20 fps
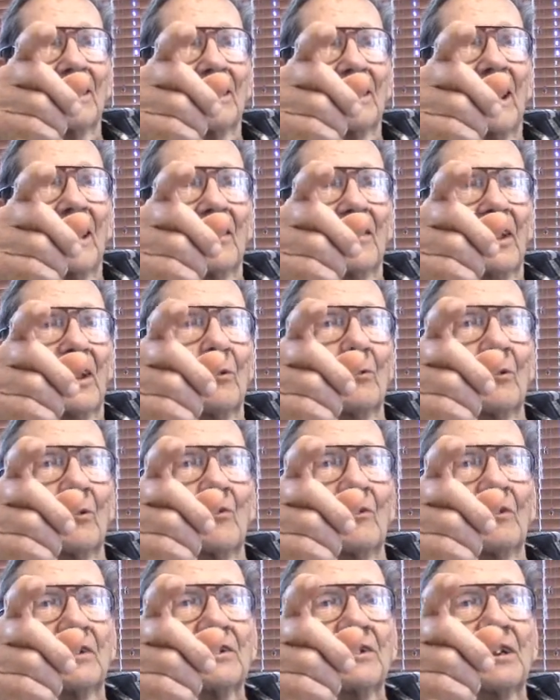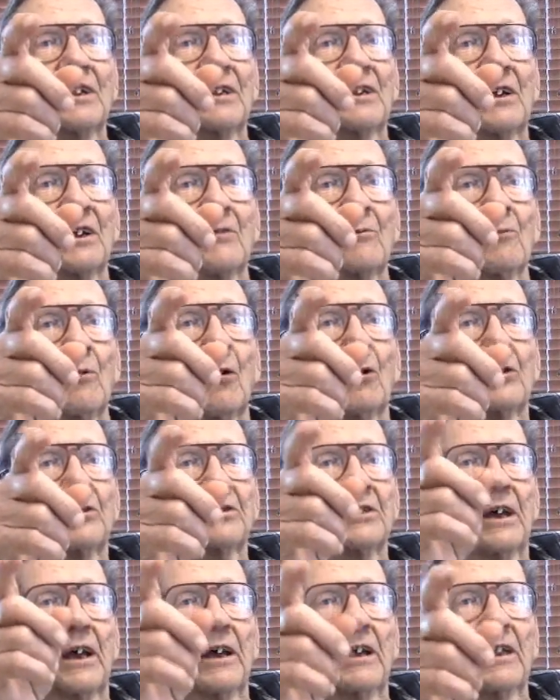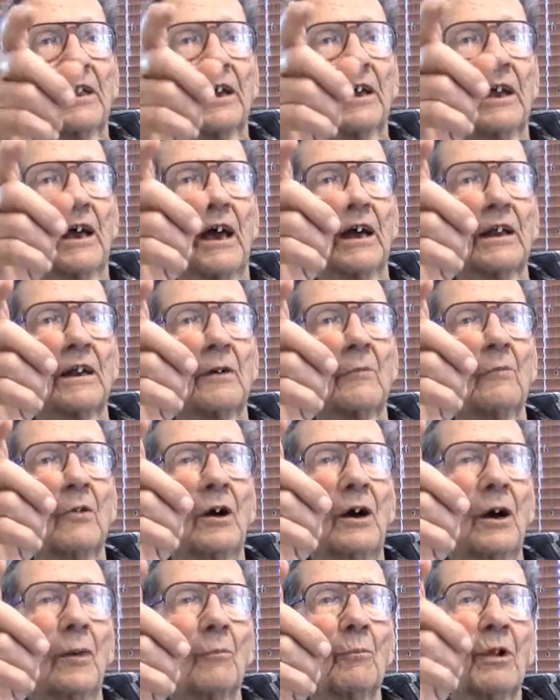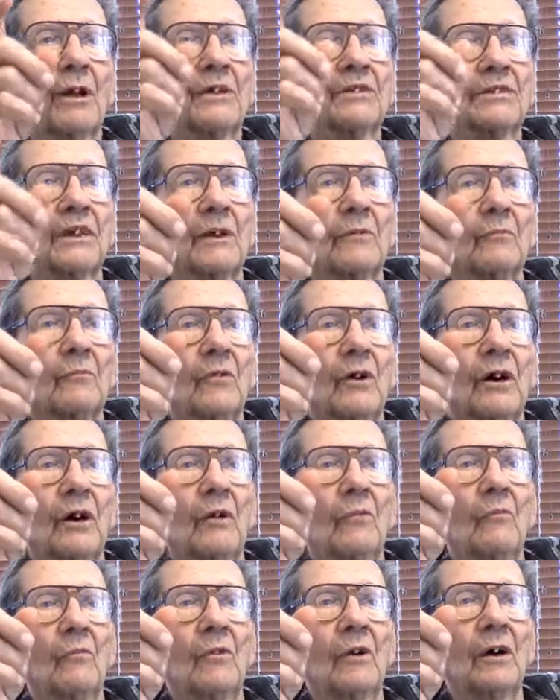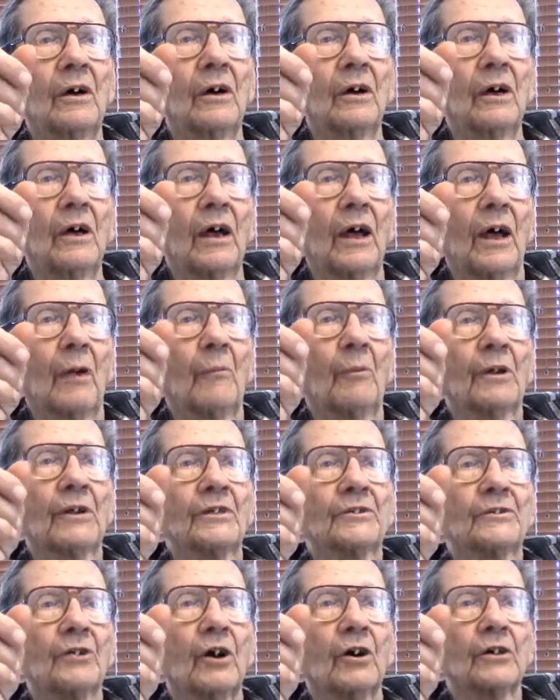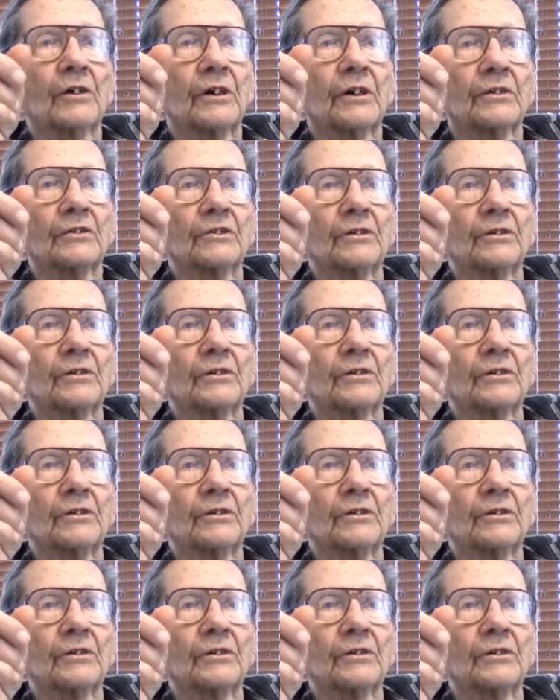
Yeah, they were visiting their folks. They had a place at Minnetonka,